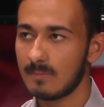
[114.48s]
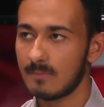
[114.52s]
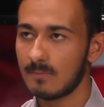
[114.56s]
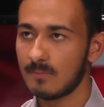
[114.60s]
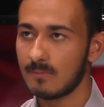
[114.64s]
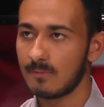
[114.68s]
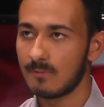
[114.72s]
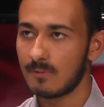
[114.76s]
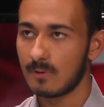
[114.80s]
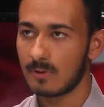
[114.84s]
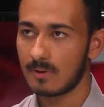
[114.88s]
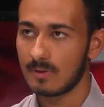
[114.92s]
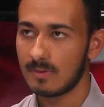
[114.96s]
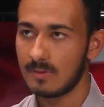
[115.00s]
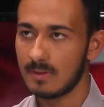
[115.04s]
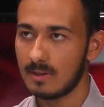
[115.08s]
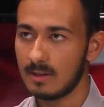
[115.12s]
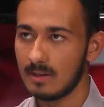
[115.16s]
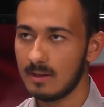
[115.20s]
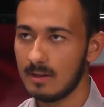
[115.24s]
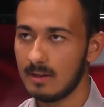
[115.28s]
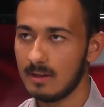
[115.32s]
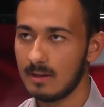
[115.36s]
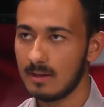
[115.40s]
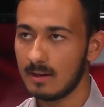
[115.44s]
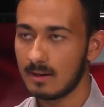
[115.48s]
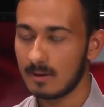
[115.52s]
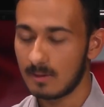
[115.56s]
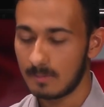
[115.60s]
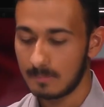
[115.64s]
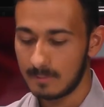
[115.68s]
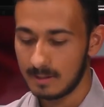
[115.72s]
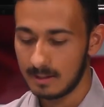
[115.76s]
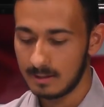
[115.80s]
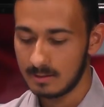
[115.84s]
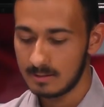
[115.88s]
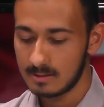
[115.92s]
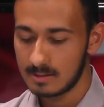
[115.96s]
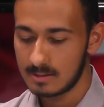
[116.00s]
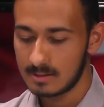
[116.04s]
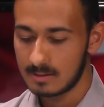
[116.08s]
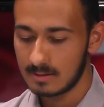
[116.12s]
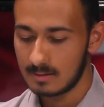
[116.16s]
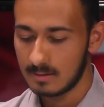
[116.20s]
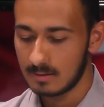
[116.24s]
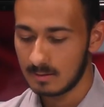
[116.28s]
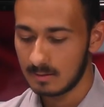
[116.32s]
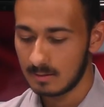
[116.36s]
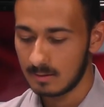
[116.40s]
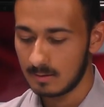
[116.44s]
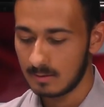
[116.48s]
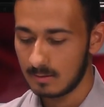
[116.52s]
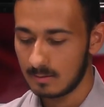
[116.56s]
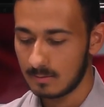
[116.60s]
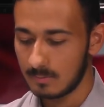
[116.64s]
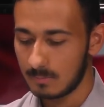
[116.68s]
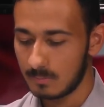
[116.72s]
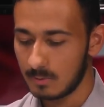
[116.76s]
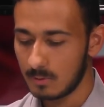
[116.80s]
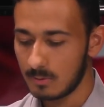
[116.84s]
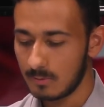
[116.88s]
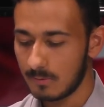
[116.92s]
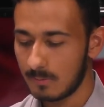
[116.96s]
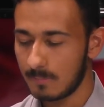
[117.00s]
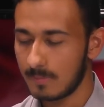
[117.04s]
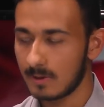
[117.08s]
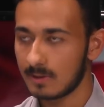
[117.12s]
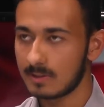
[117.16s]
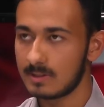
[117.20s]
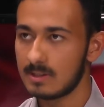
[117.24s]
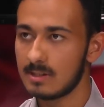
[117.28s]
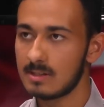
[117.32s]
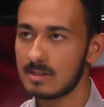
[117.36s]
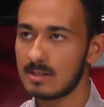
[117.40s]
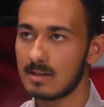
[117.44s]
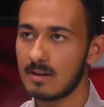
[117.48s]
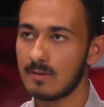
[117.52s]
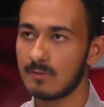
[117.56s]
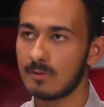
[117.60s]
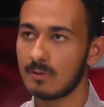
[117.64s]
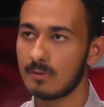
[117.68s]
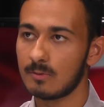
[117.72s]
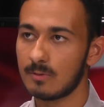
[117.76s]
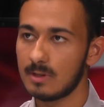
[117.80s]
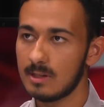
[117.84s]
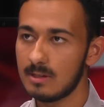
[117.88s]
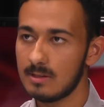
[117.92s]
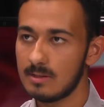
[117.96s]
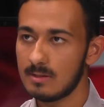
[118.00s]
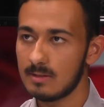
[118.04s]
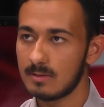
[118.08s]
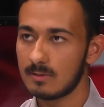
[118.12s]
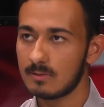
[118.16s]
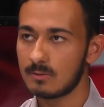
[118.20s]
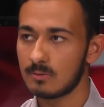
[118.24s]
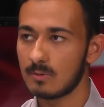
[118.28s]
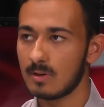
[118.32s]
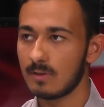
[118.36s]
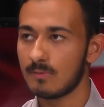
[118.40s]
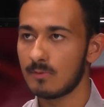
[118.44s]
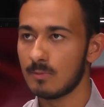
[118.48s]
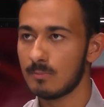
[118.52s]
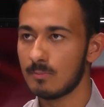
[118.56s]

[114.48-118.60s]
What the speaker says: for the airplanes, both parties have agreed to have a